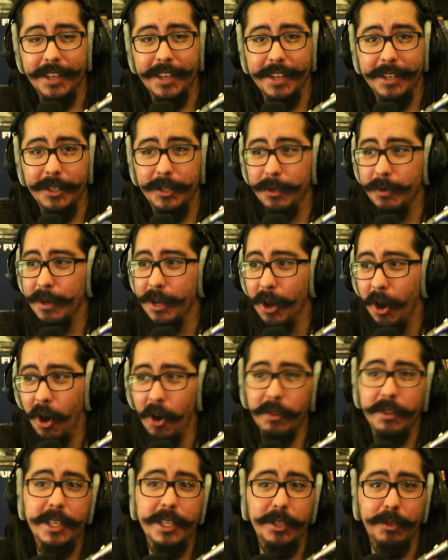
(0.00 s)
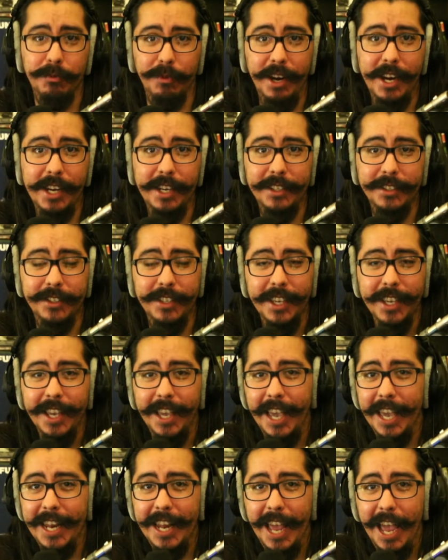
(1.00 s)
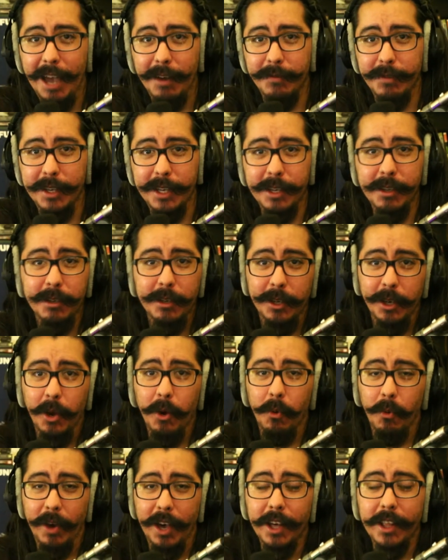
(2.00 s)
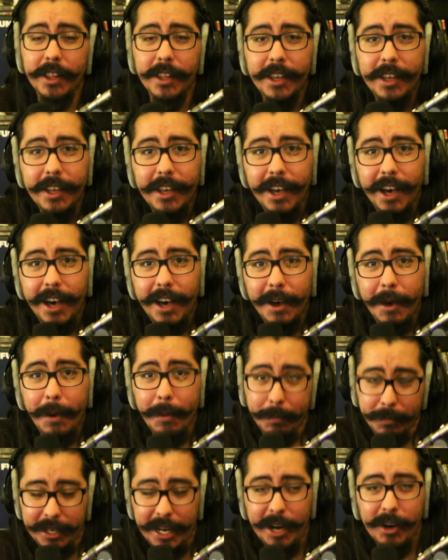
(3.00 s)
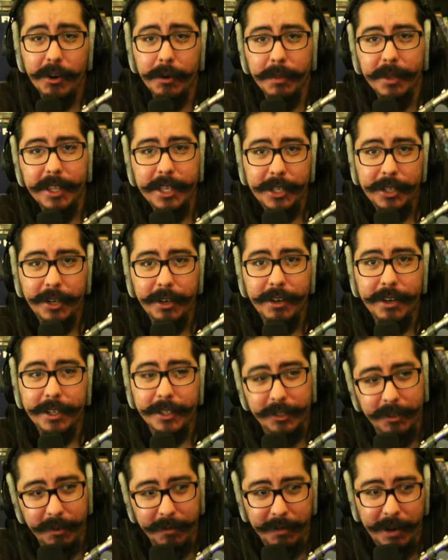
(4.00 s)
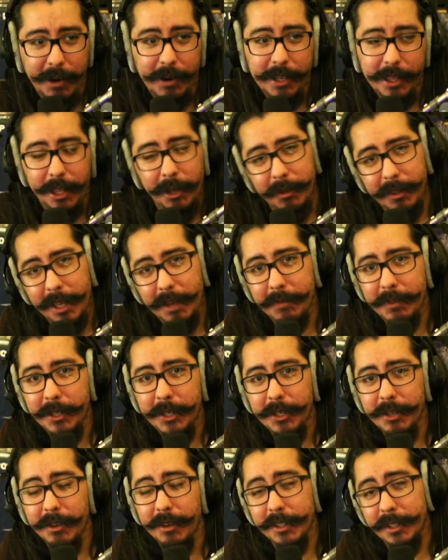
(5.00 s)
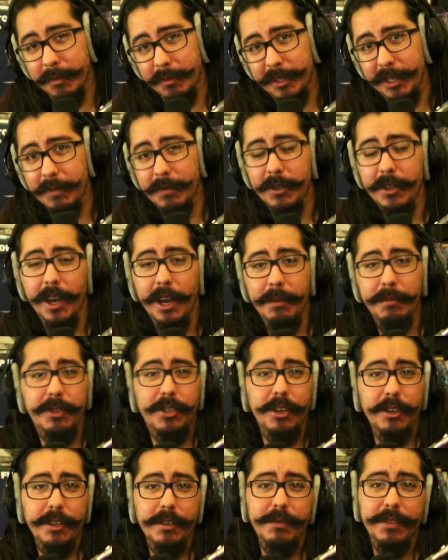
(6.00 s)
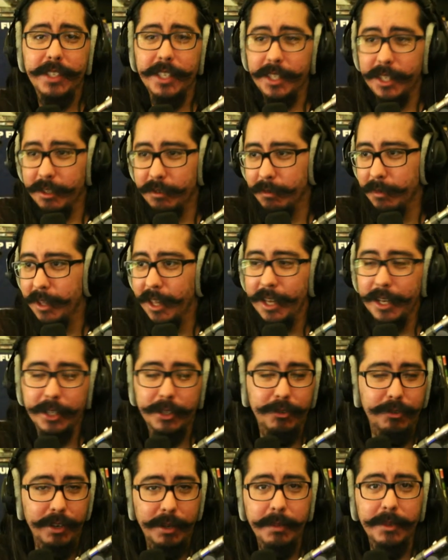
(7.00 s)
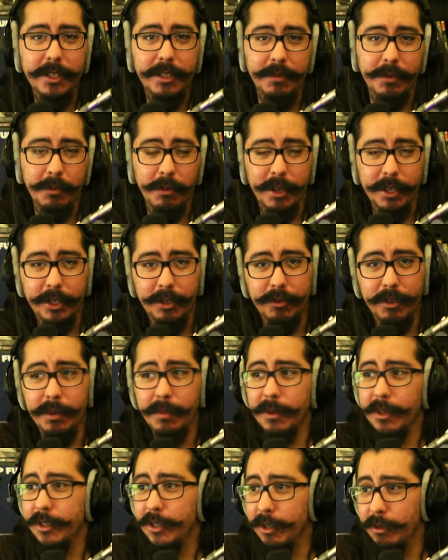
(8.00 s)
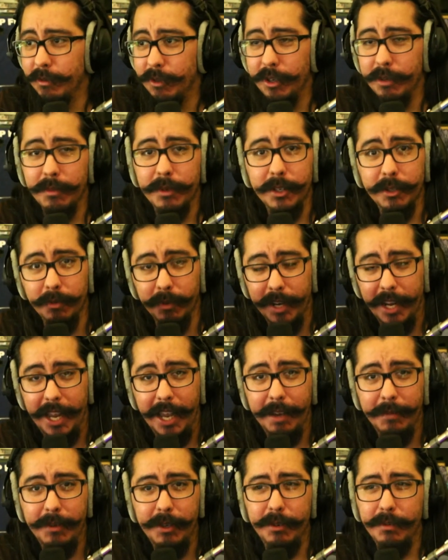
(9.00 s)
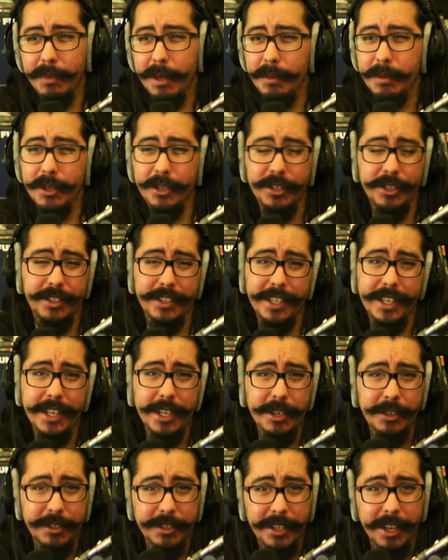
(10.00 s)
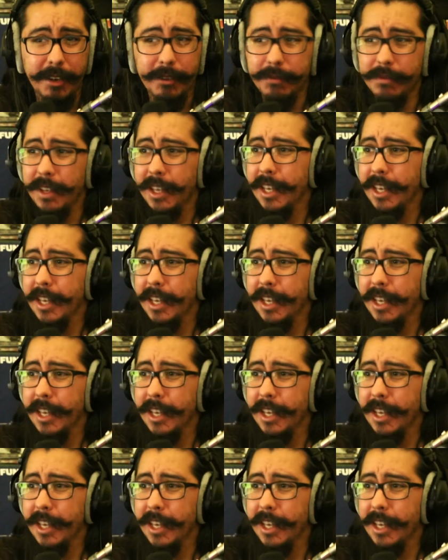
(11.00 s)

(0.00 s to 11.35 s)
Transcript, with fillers: doing all these raids and having, well, uh, terrible endurance or very low level endurance. I'm, seeing, I'm sure you've seen this from a lot of streamers. If you watch streamers, YouTubers, what have you, maybe you're just seeing it yourself.